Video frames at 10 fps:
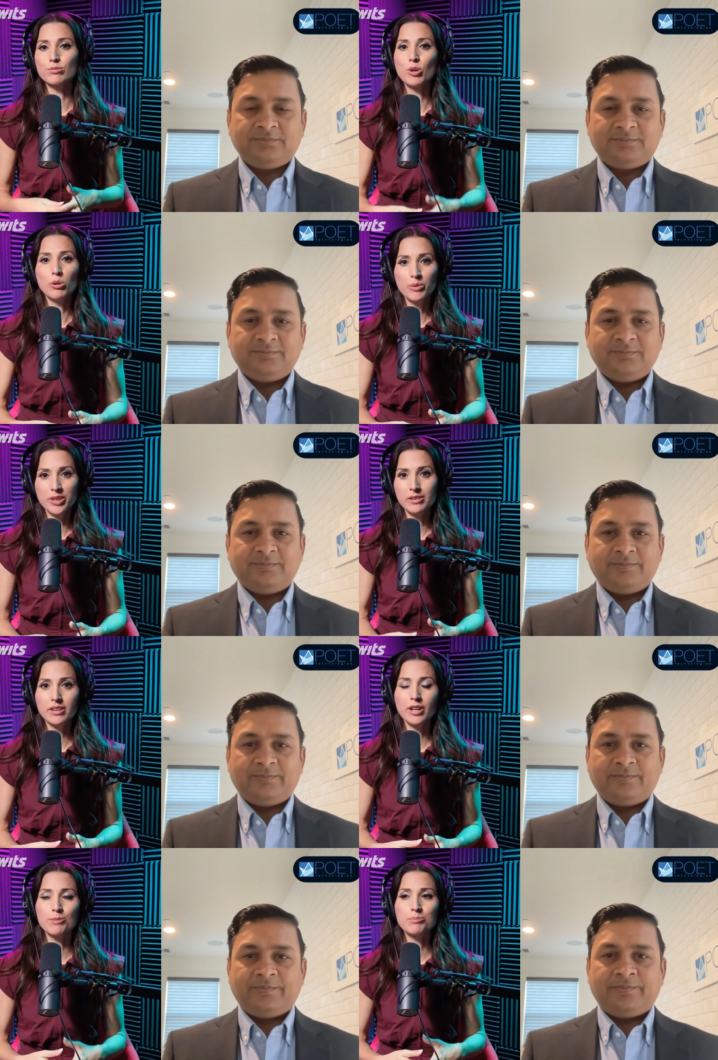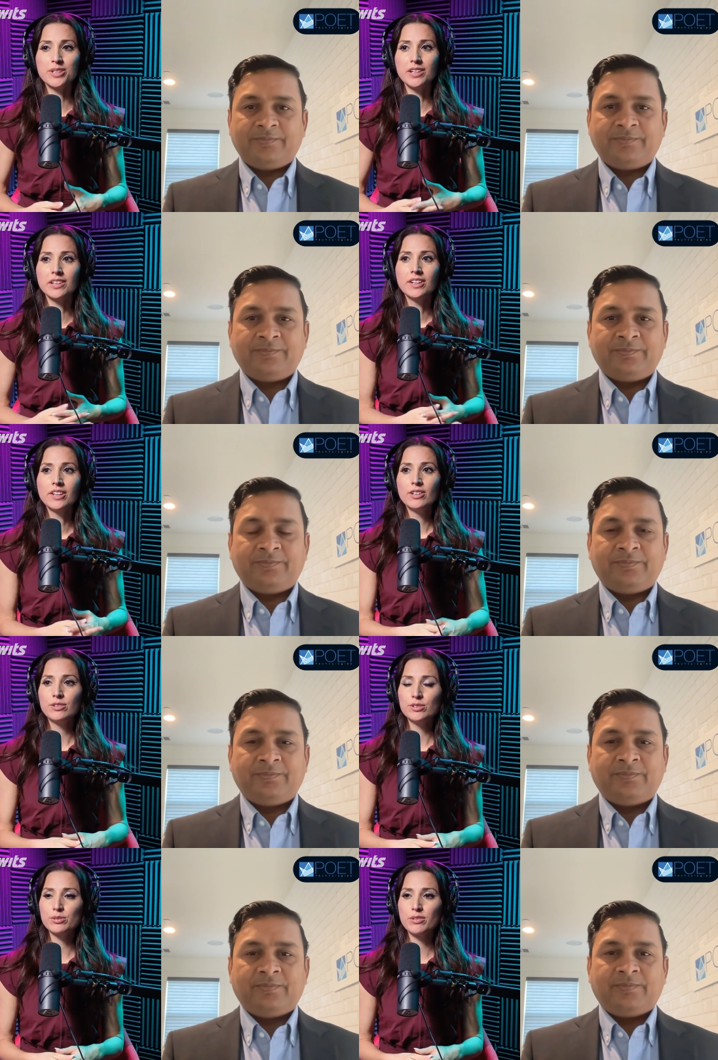Speaker 1: role within the company?
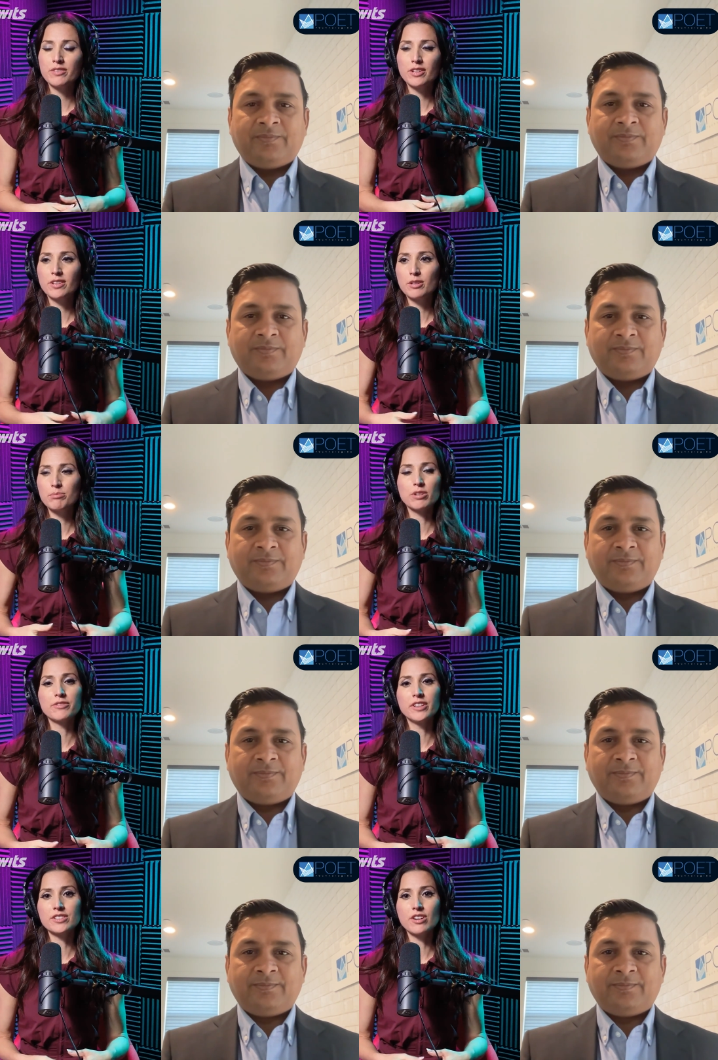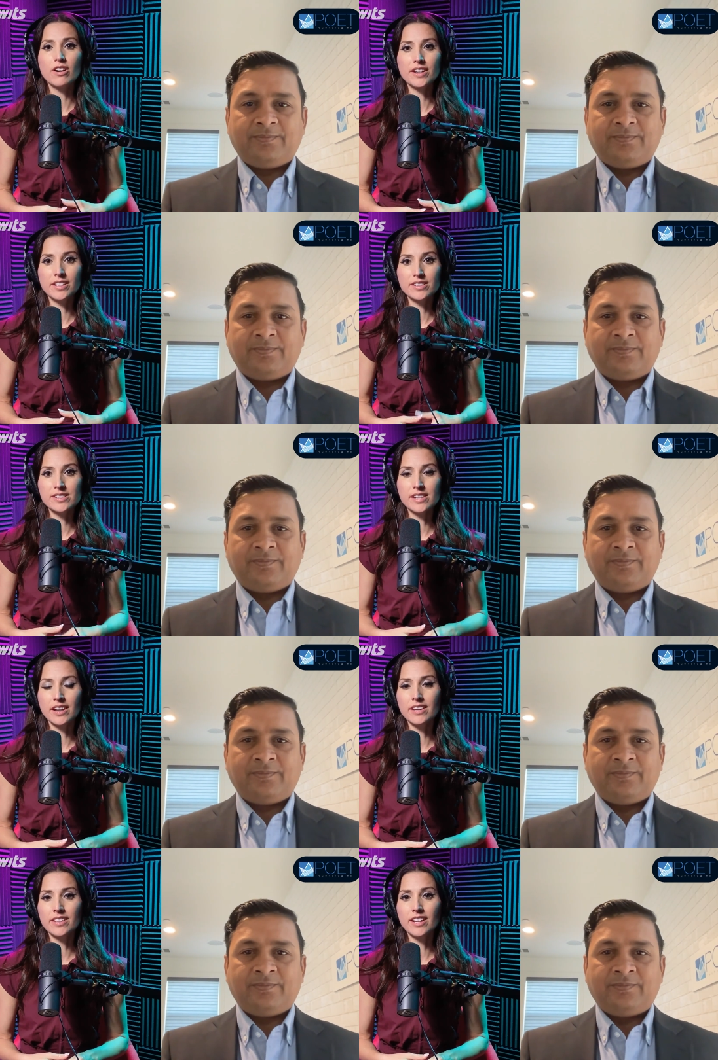Who's sort of the the perfect audience
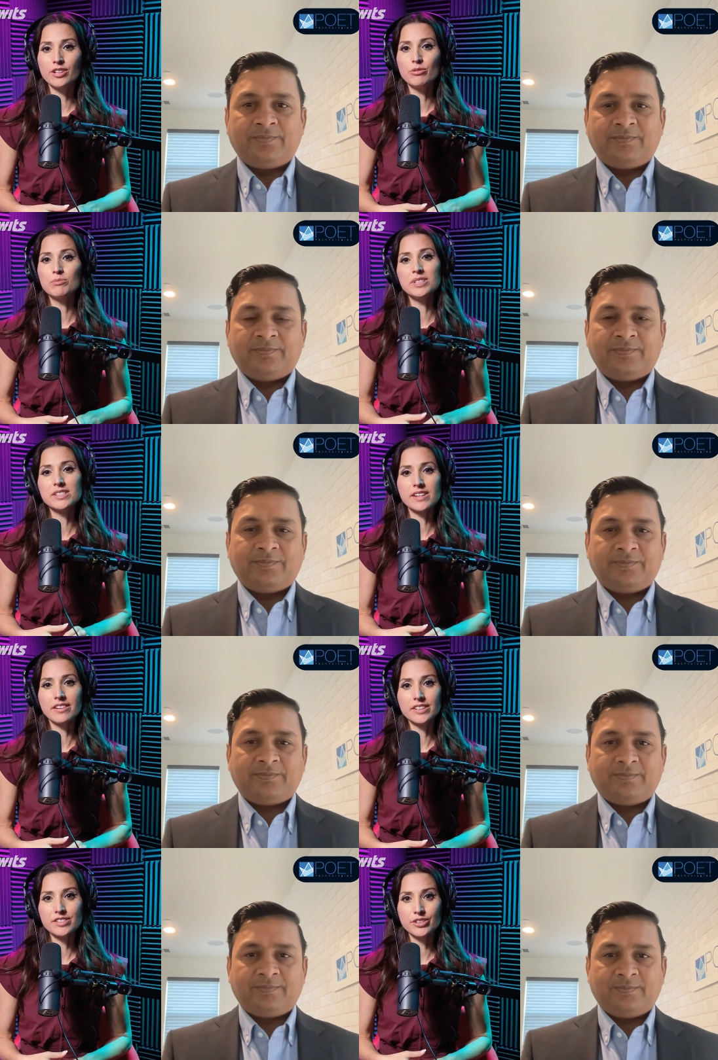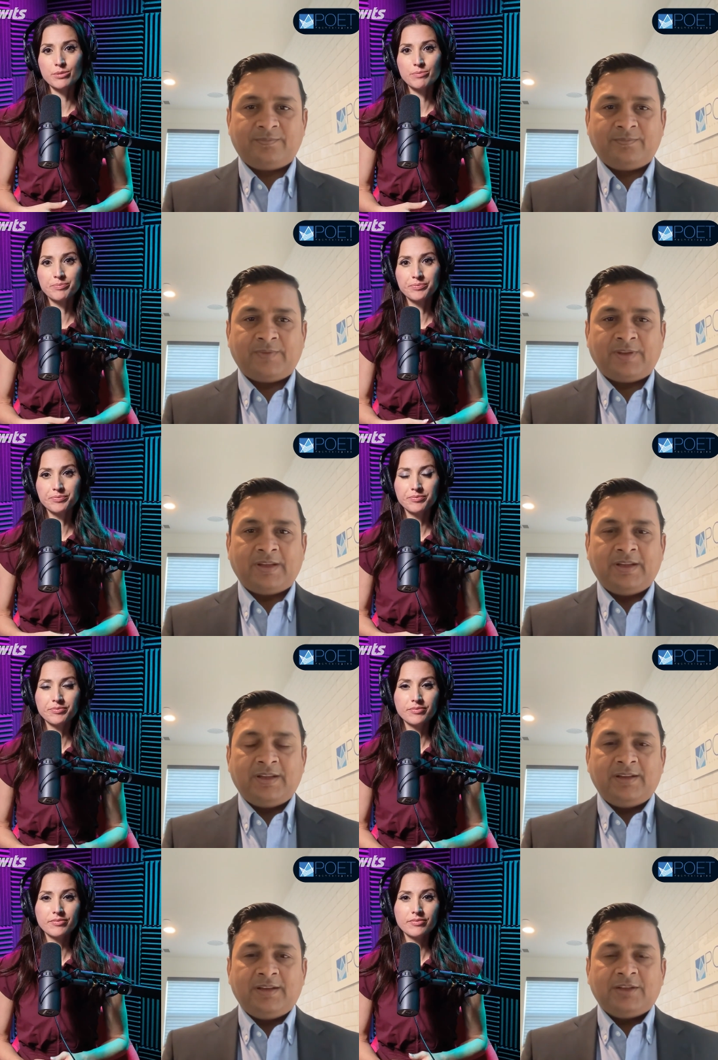that that you would be selling to?
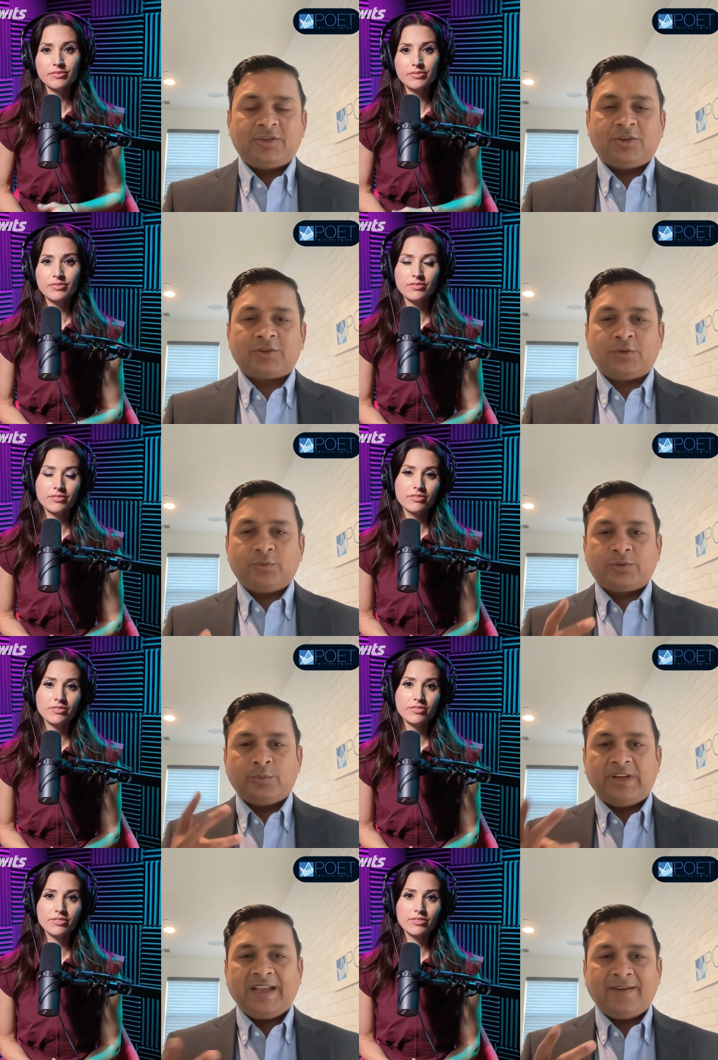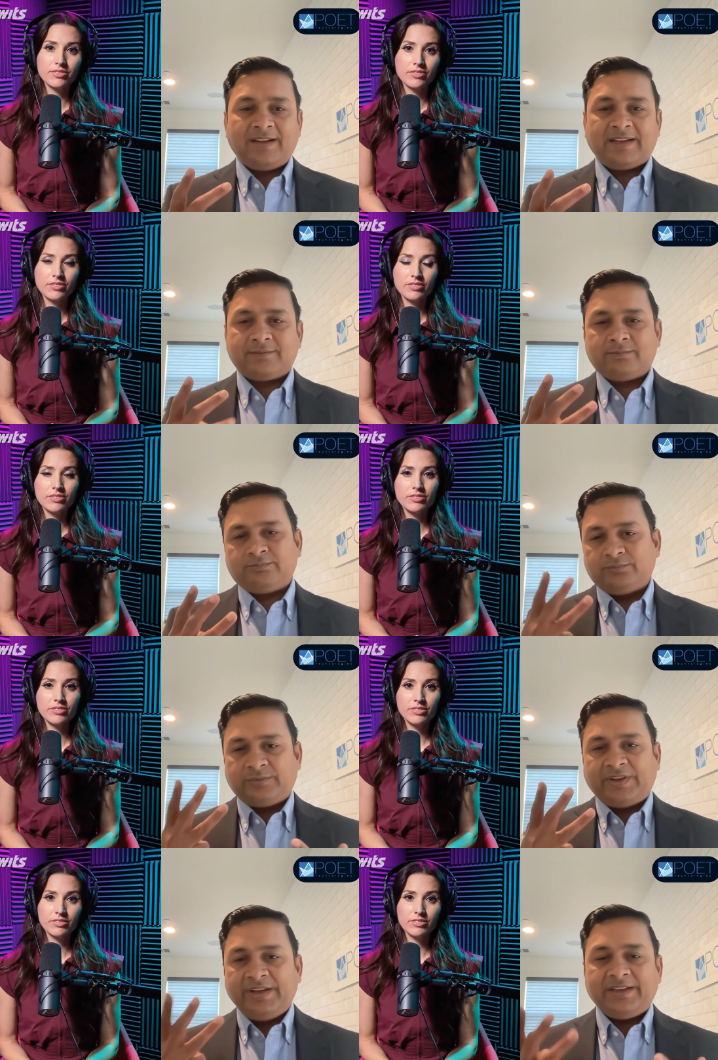
Speaker 2: Sure. So so we have like
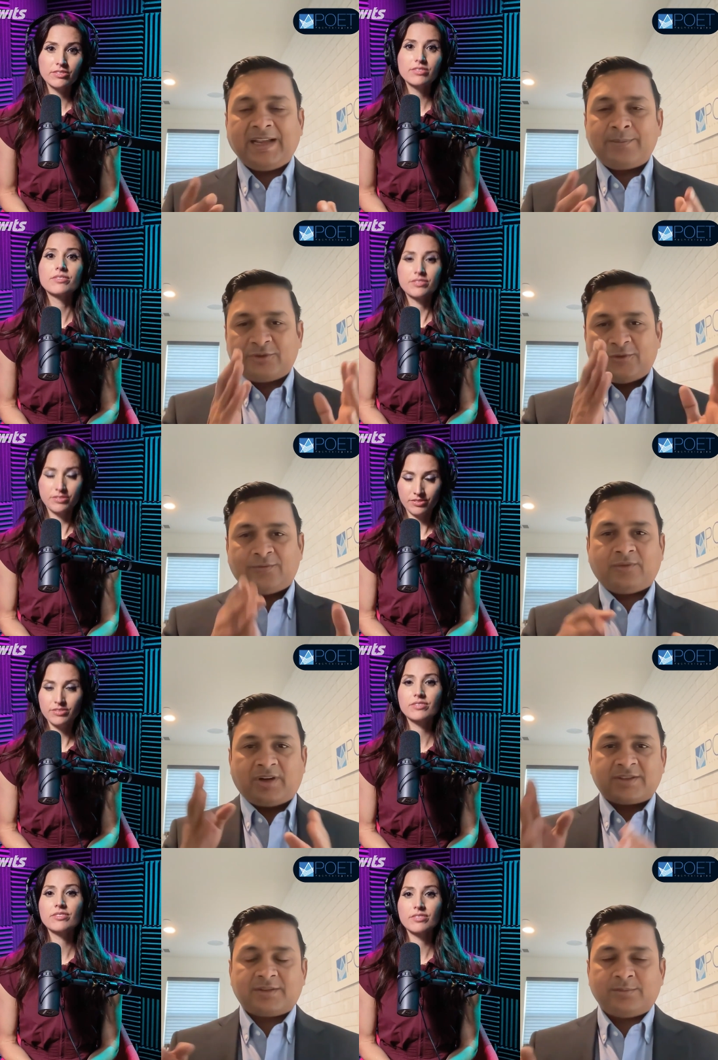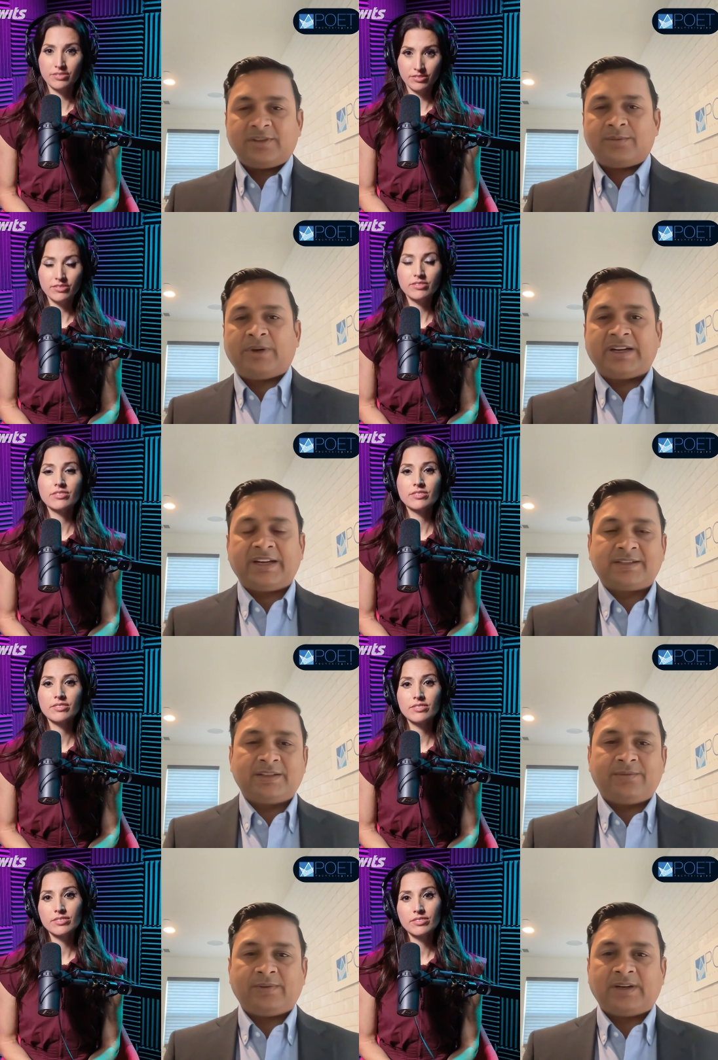three types of customer
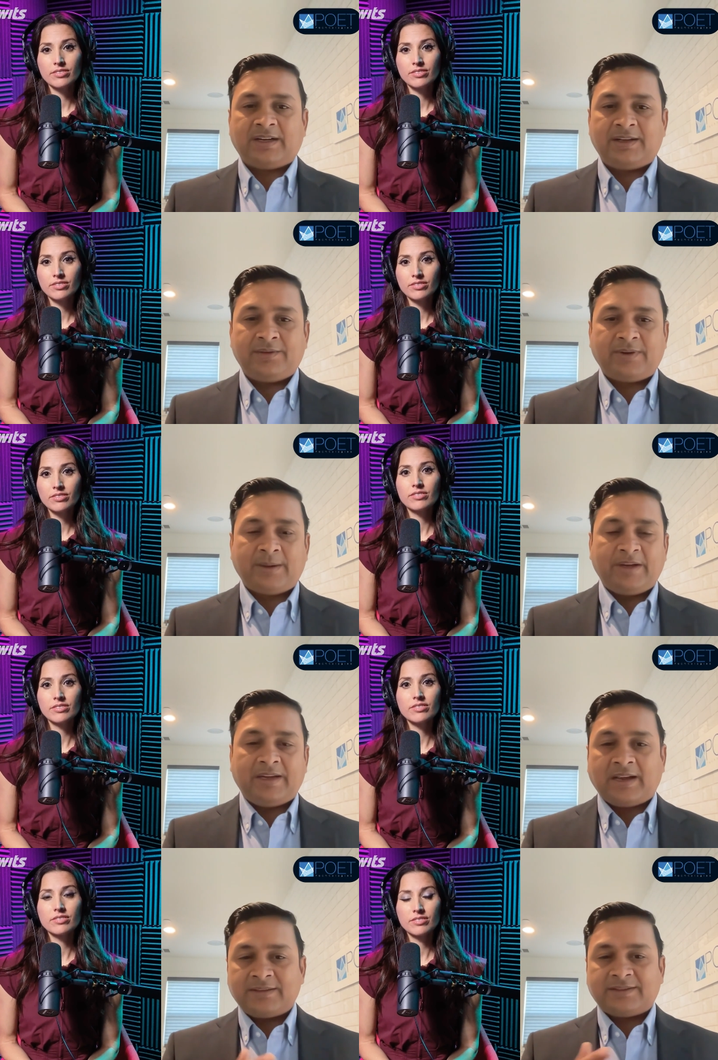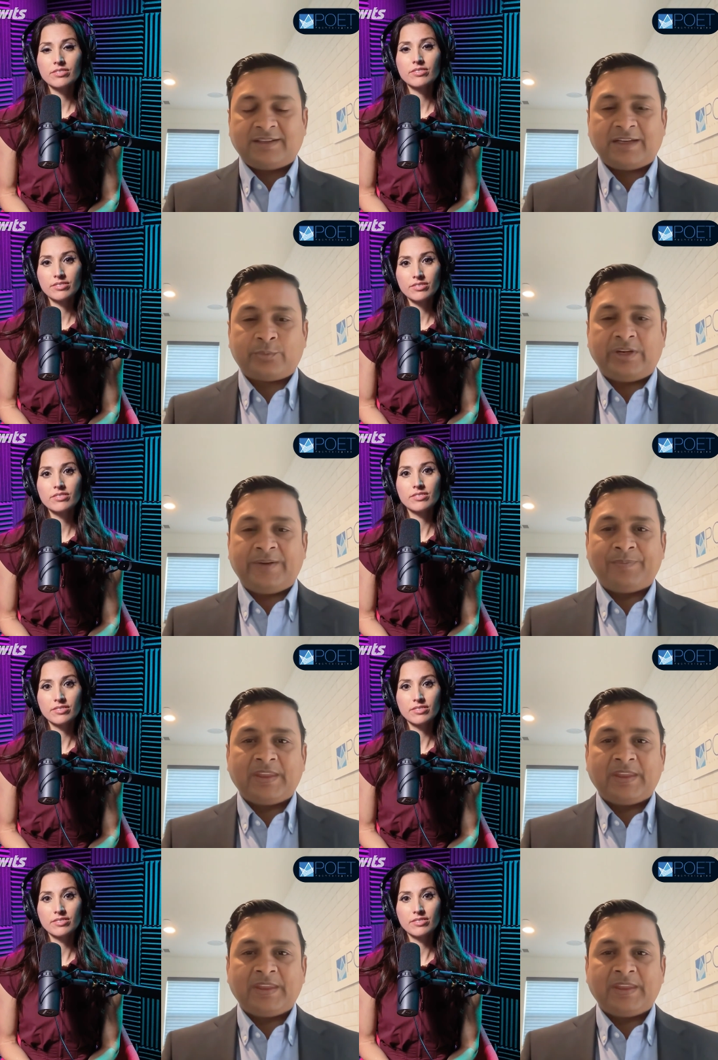buckets, if uh, if I may answer that way.